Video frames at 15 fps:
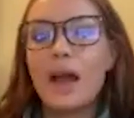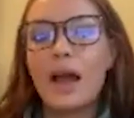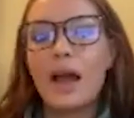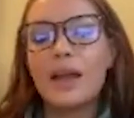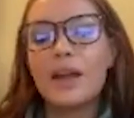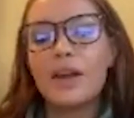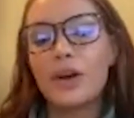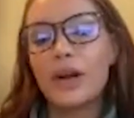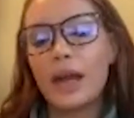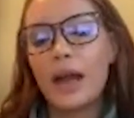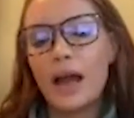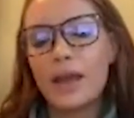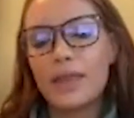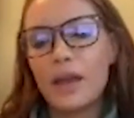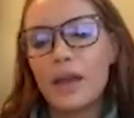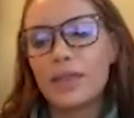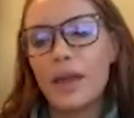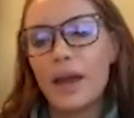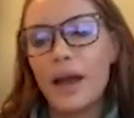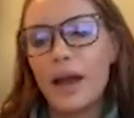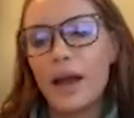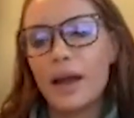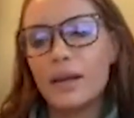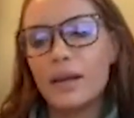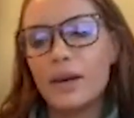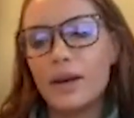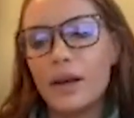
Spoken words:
I agree. I think that,